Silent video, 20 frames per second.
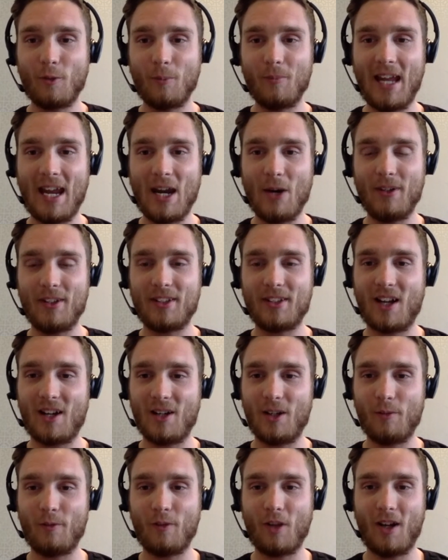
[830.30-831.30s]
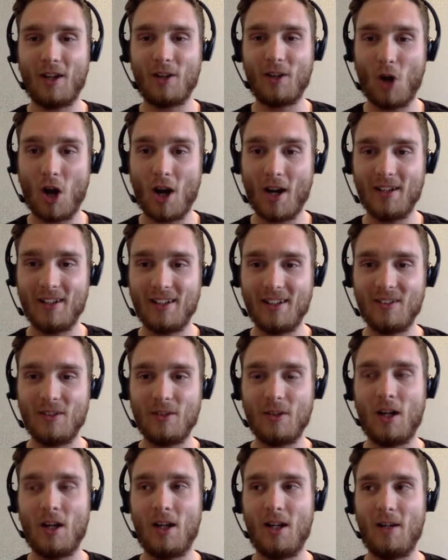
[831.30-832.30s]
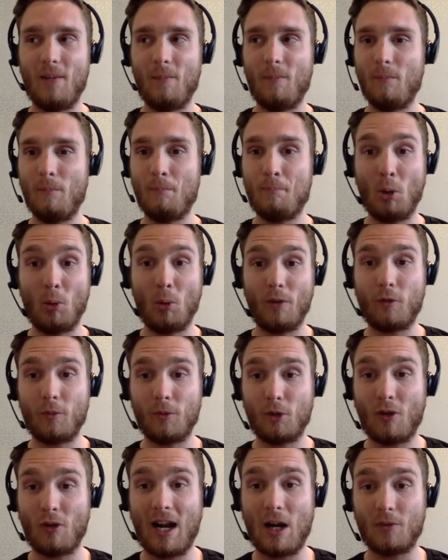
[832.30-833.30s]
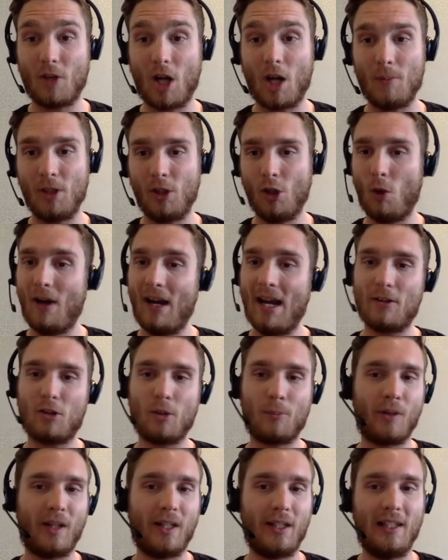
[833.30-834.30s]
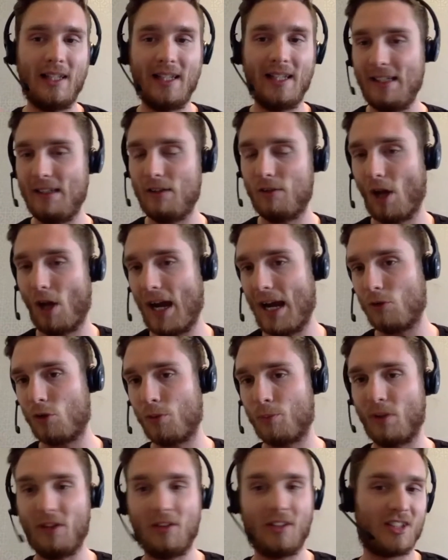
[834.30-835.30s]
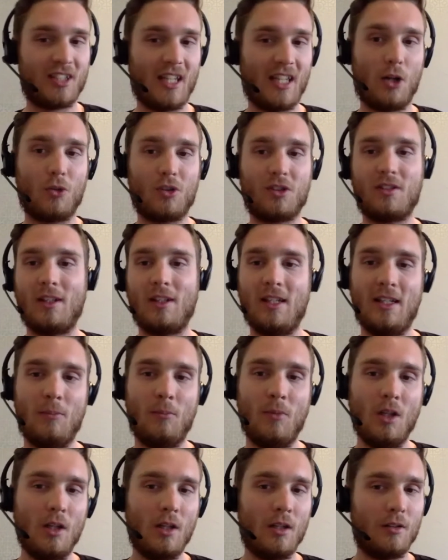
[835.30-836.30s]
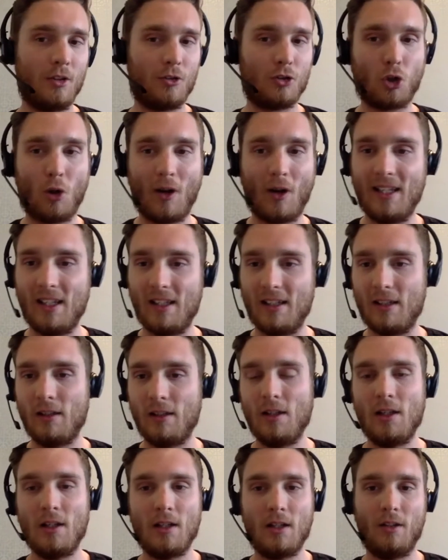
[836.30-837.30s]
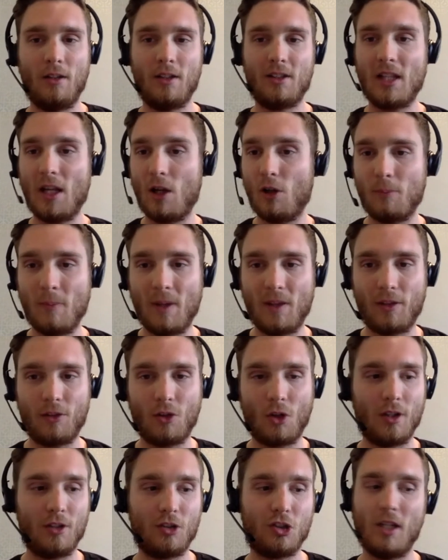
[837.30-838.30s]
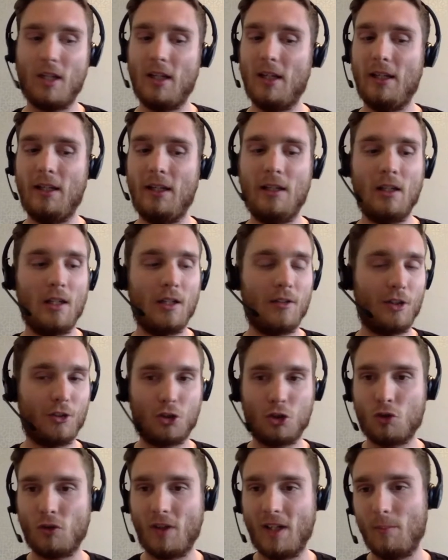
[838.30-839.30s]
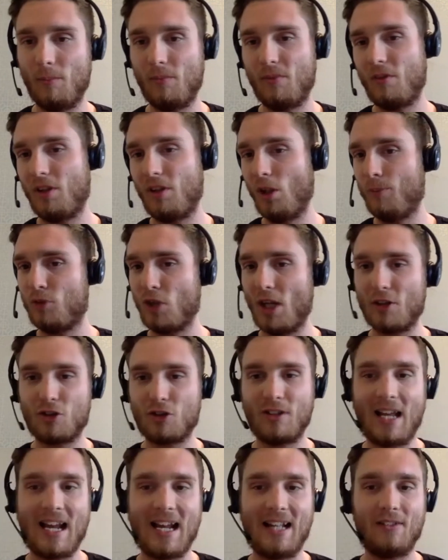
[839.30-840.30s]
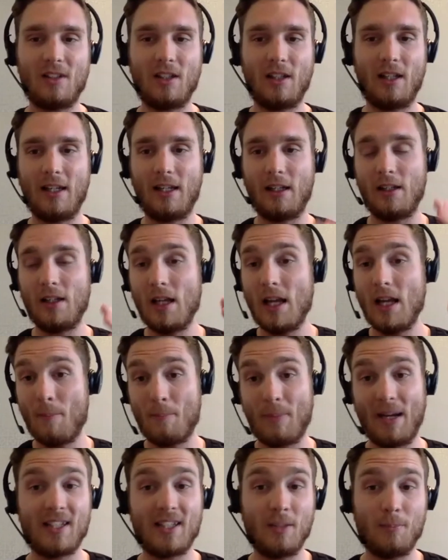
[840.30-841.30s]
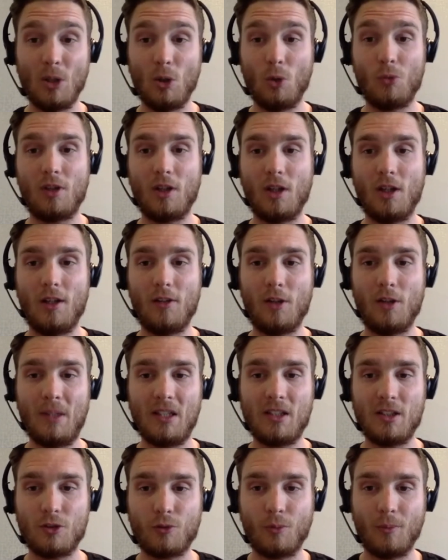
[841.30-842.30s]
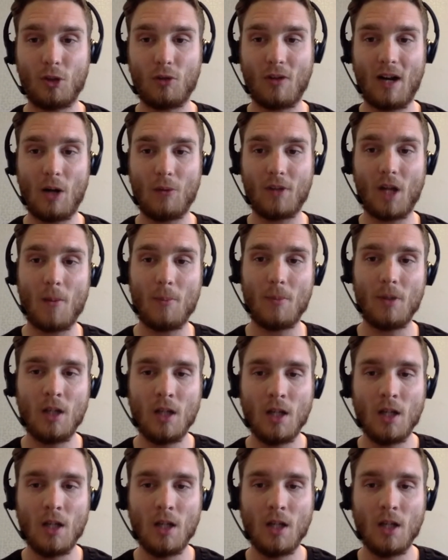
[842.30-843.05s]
from there it's kind of like, right, um, build it from the ground up. You know, I had to bring leads, I had to bring the sales team, the training, the sales methodology, the scripts, the objection handling, and basically build the, the business from the ground up.